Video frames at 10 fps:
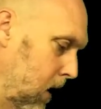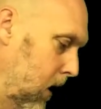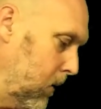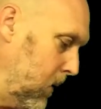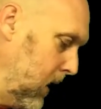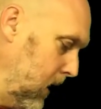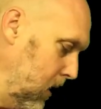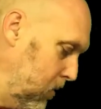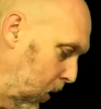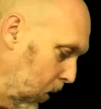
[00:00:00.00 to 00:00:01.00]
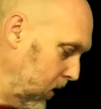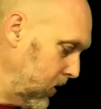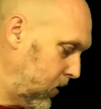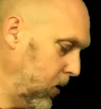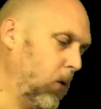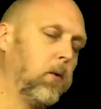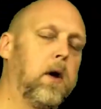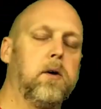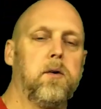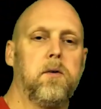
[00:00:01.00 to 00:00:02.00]
A really important tool
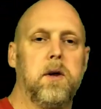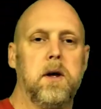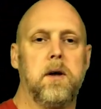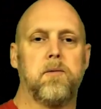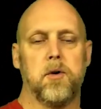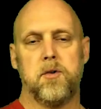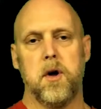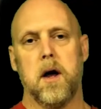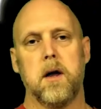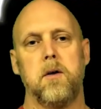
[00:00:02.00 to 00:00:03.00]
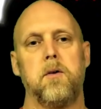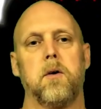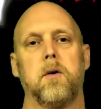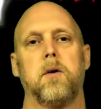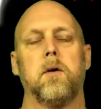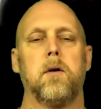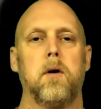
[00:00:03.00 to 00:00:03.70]
that you need for checking your